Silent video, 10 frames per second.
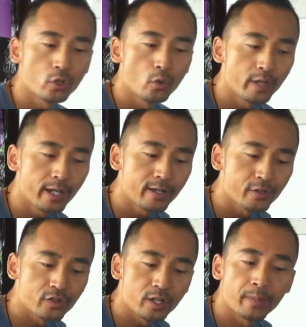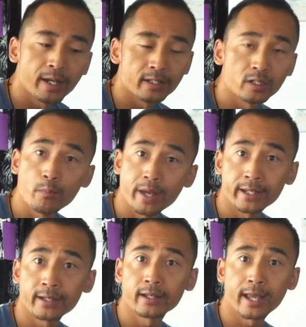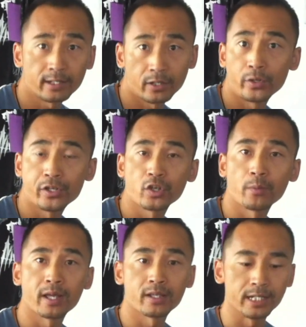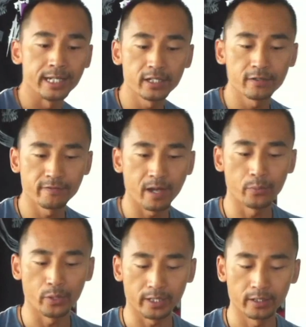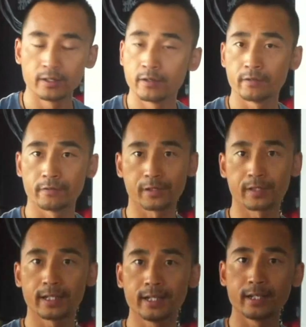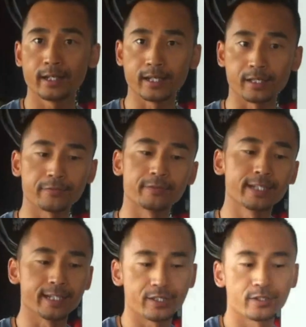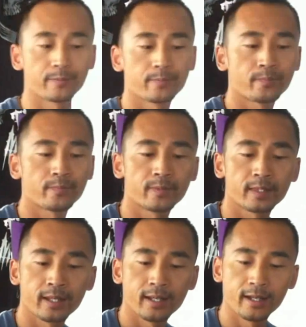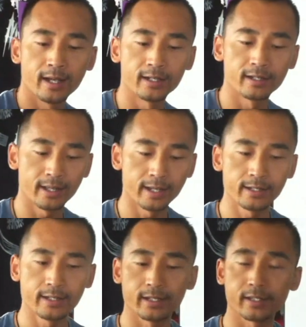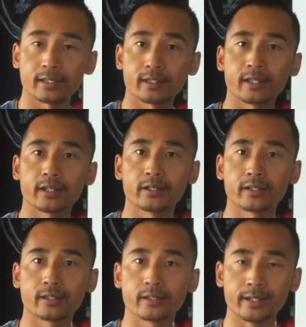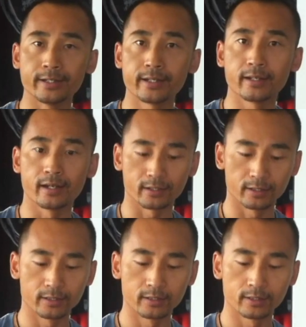So here is some of the main categories about the knitting fabric. Firstly is fleece, and then is thin interlock,